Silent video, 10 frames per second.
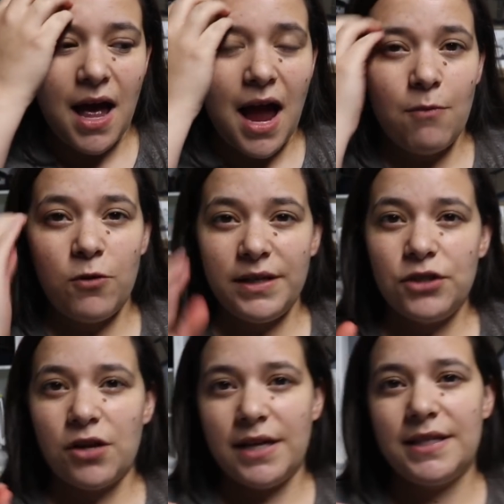I'm really
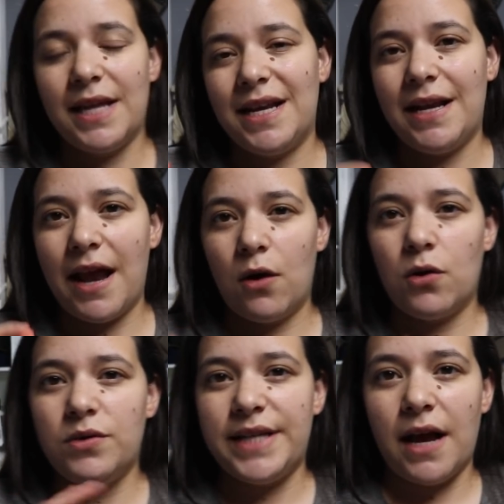trying to like
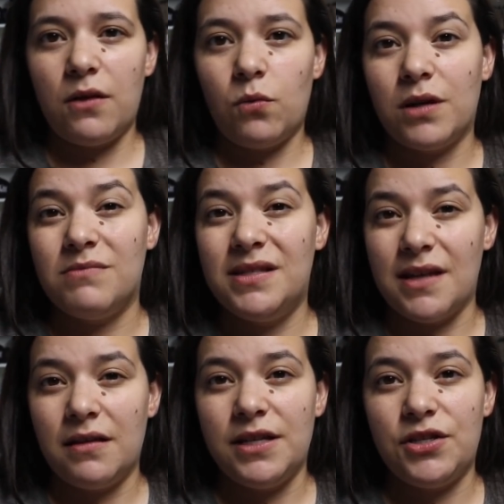narrow down what I'm
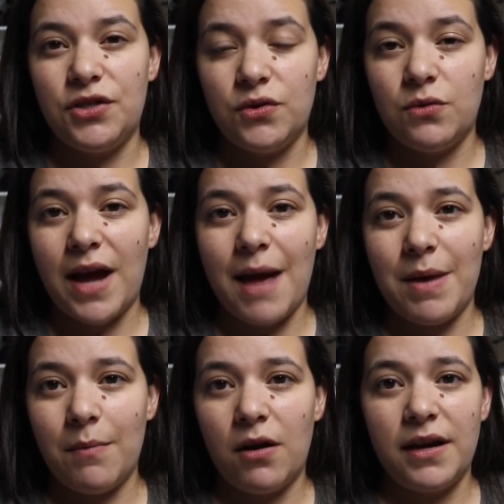selling to at
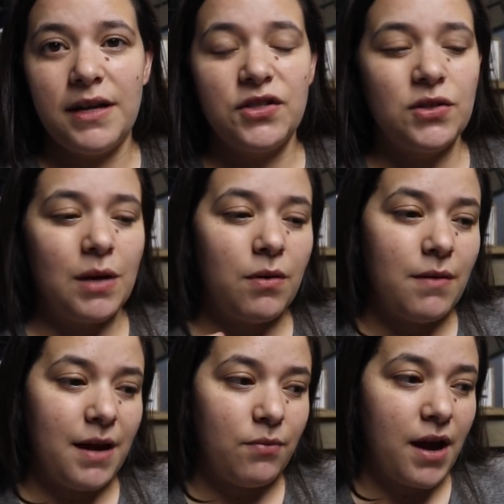my markets. So I, pr
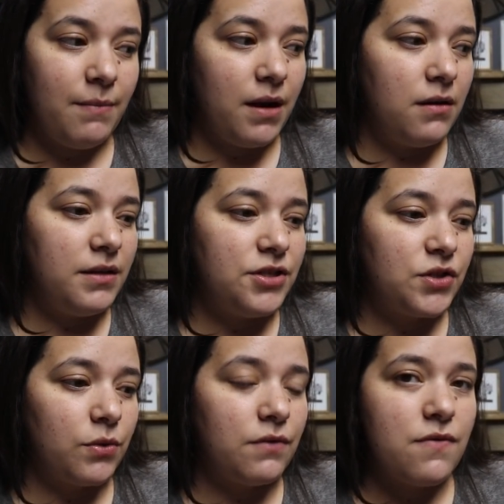I primarily
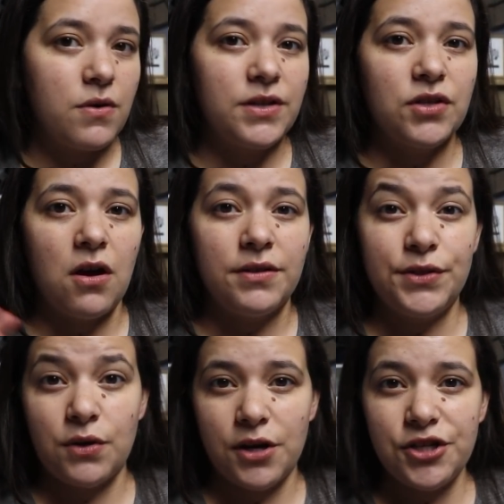just wanna focus on
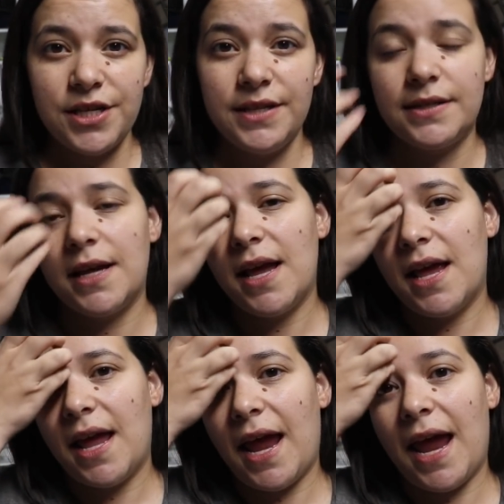scrunchies
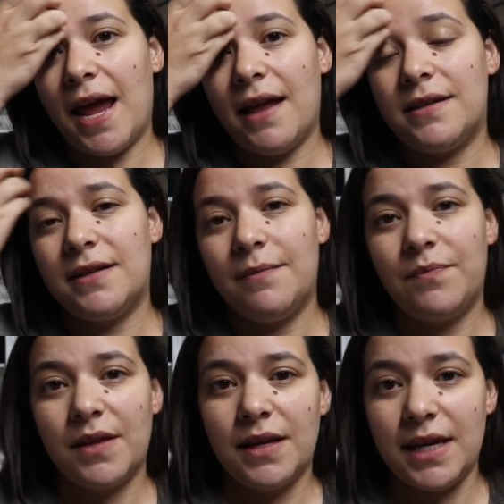and
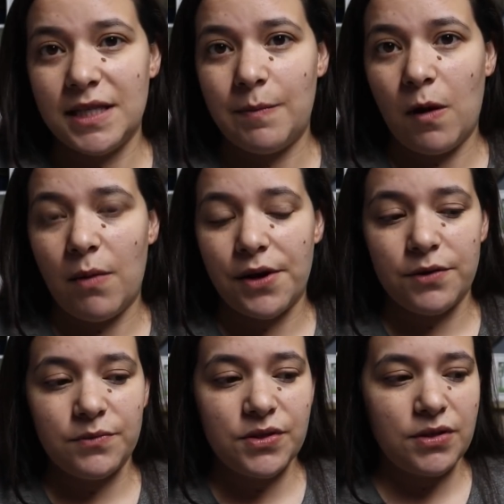kids bell
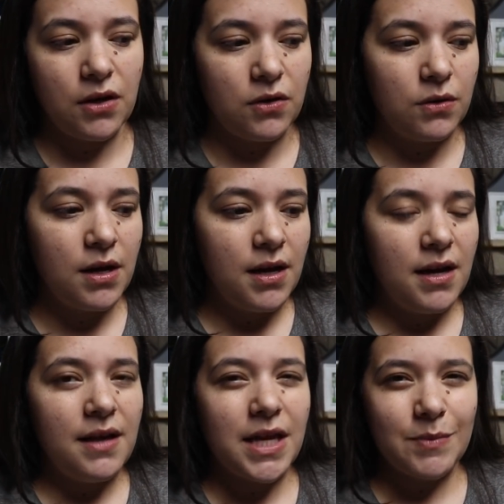bottoms. So
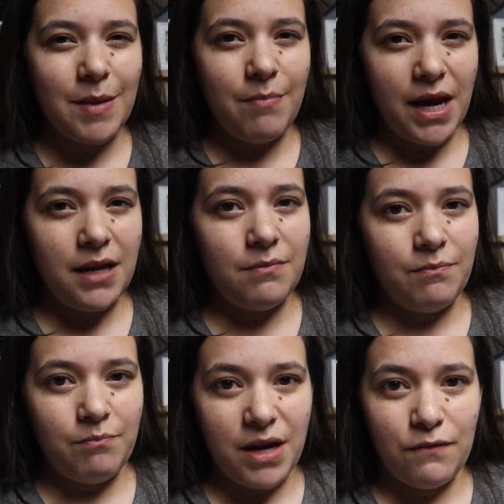that's my
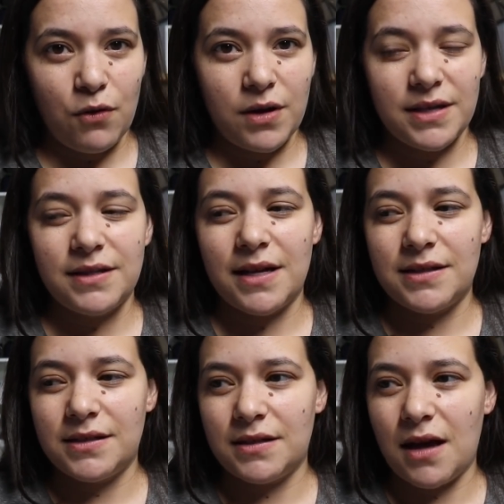main, main focus and
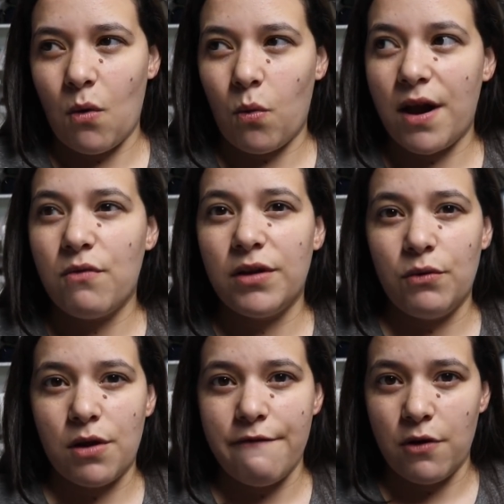that's what I
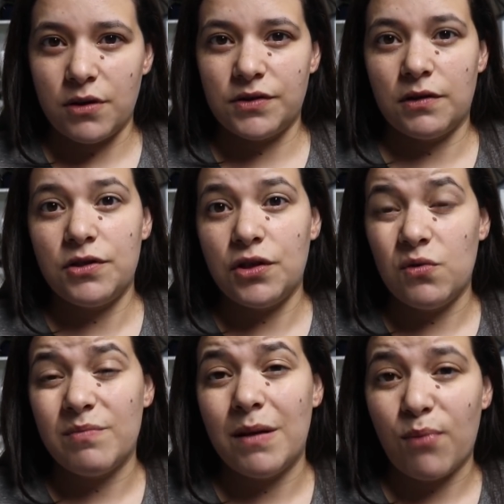really wanna focus on
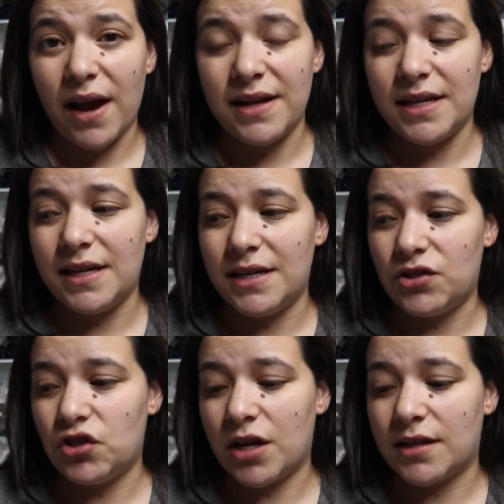too with my branding
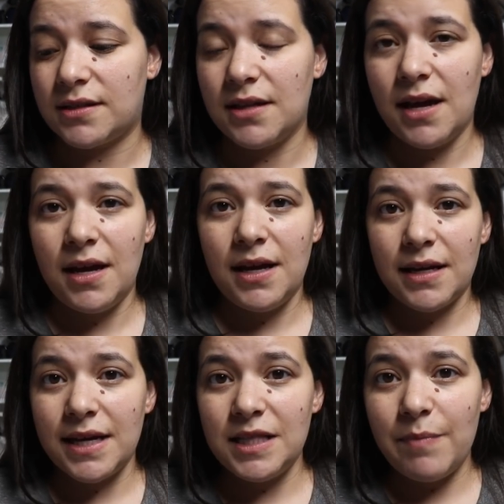is just
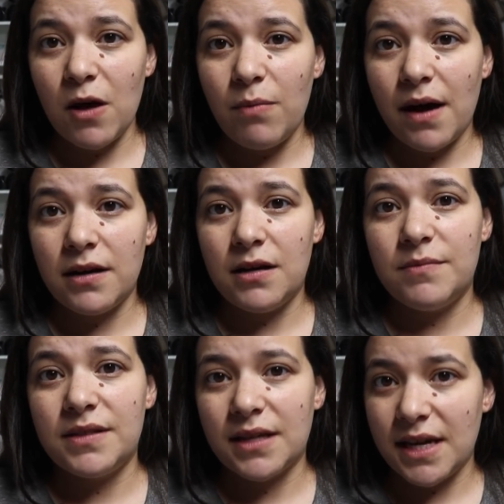kids bell
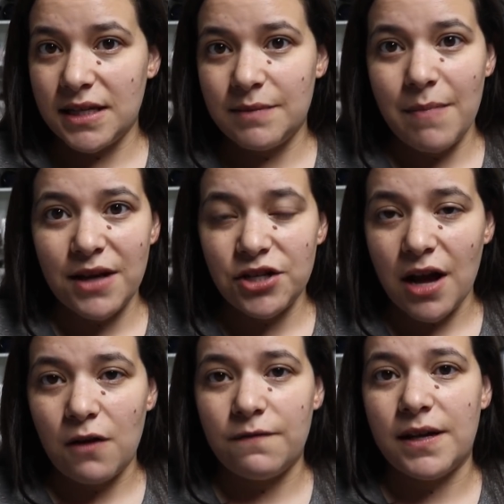bottoms, the kids
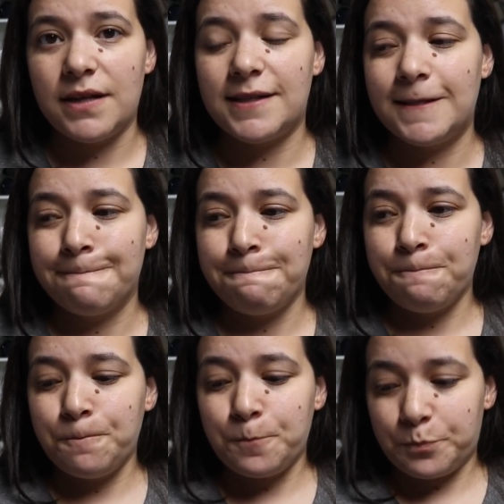matching outfits,
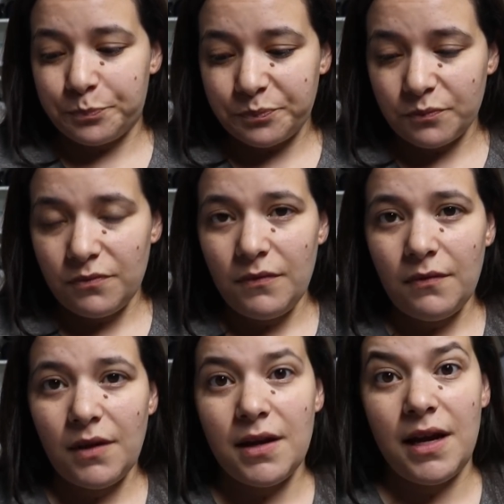
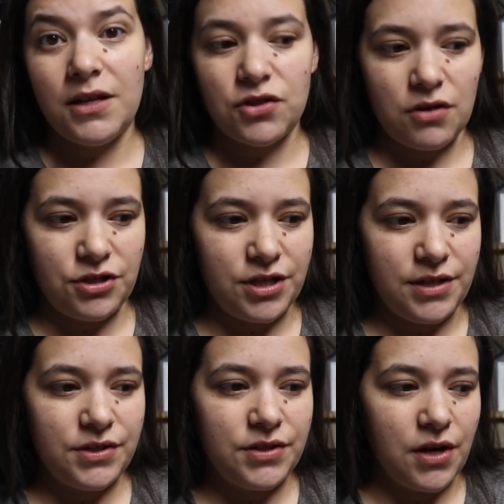and
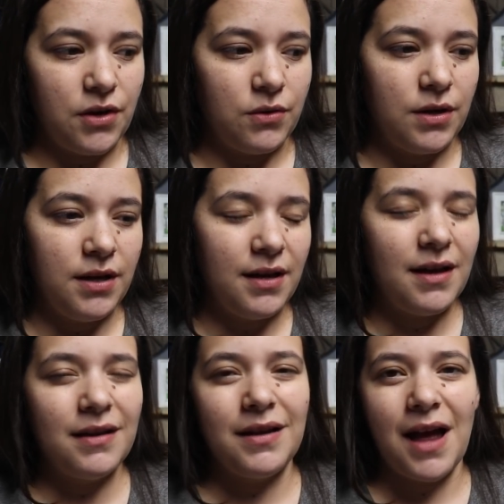scrunchies. So
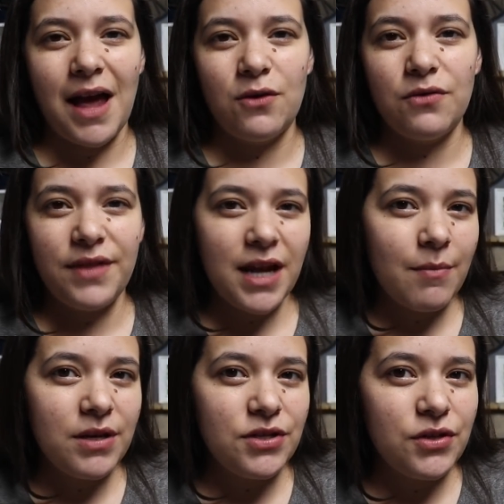I don't think
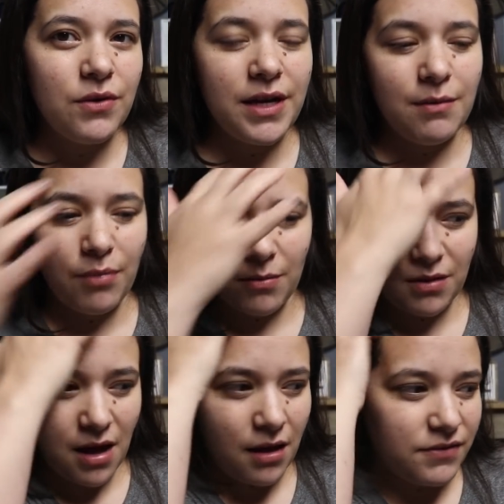I'm gonna do any burp
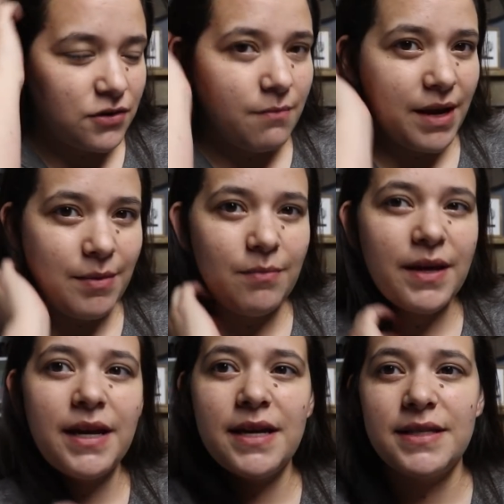cloths or baby
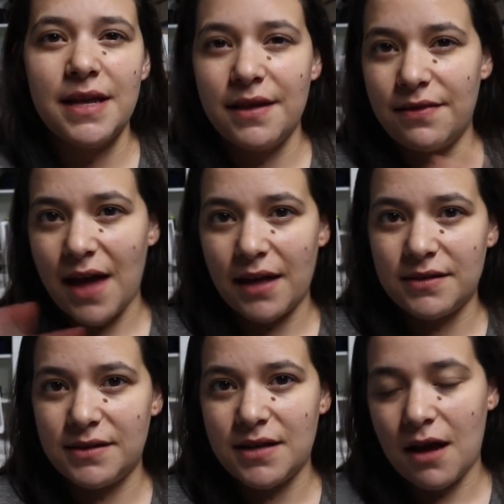blankets. I think
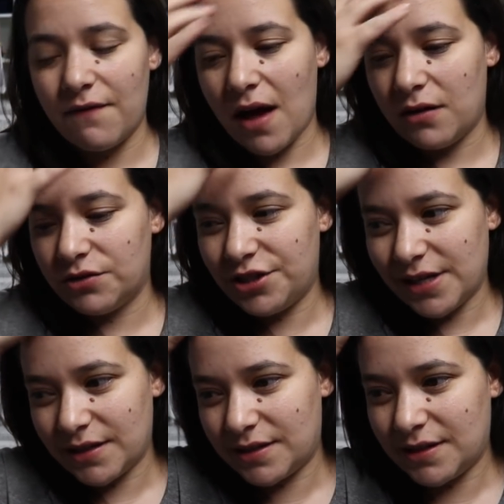that stuff I'll
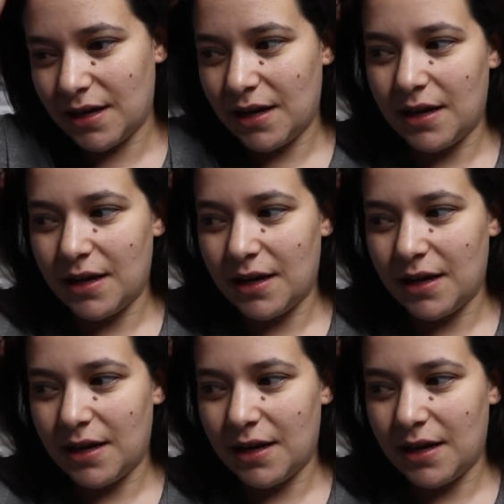just